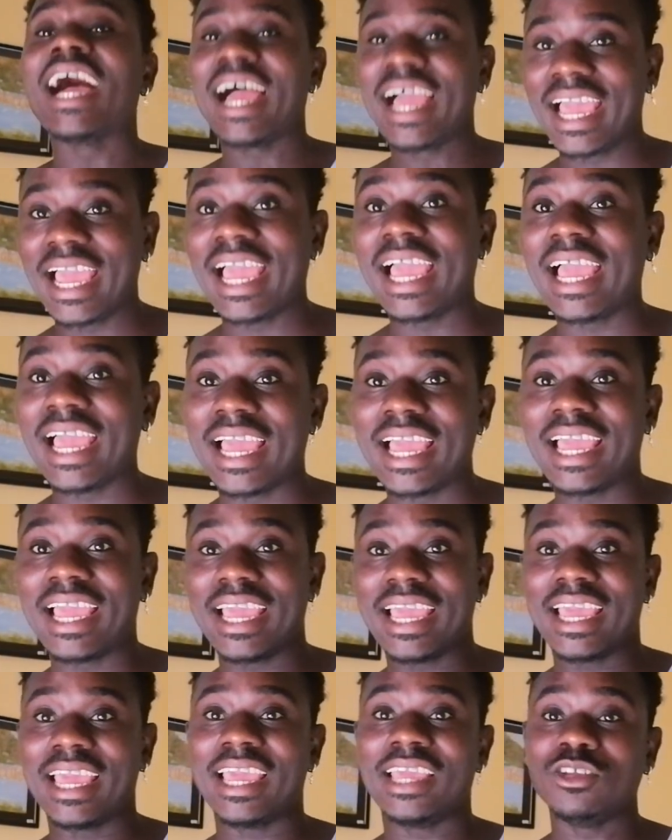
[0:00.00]

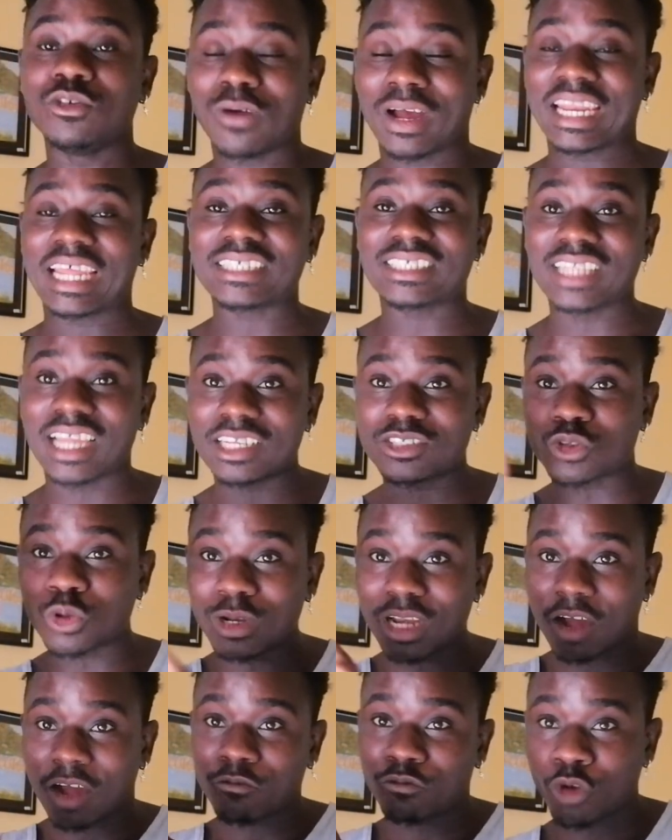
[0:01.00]
Hey, you understand?
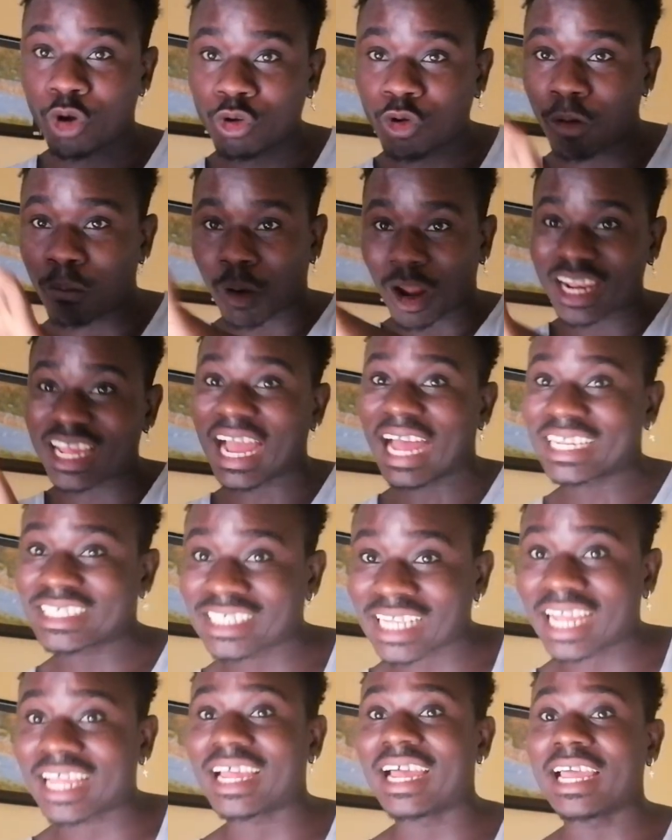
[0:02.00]
So Navrongo
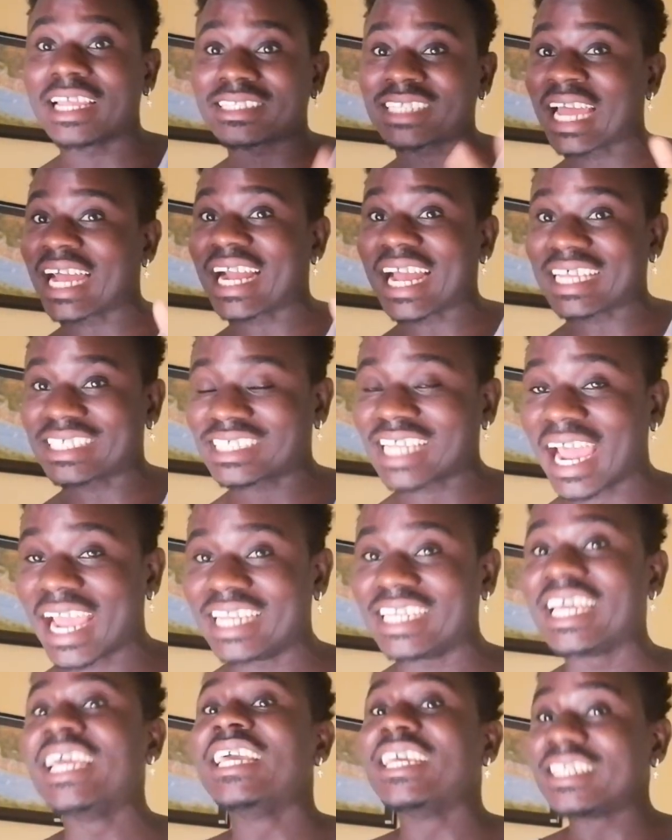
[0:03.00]
Bolgatanga
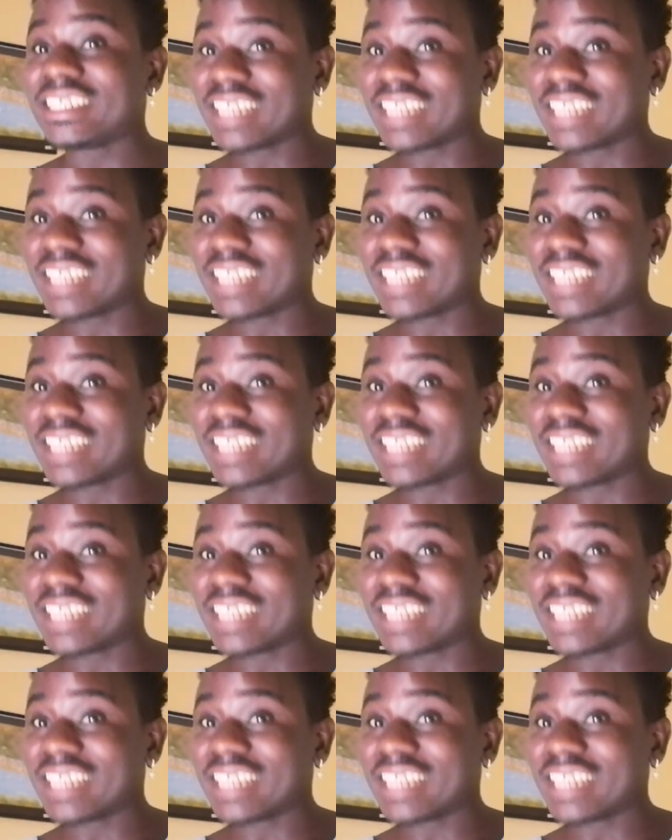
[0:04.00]
side.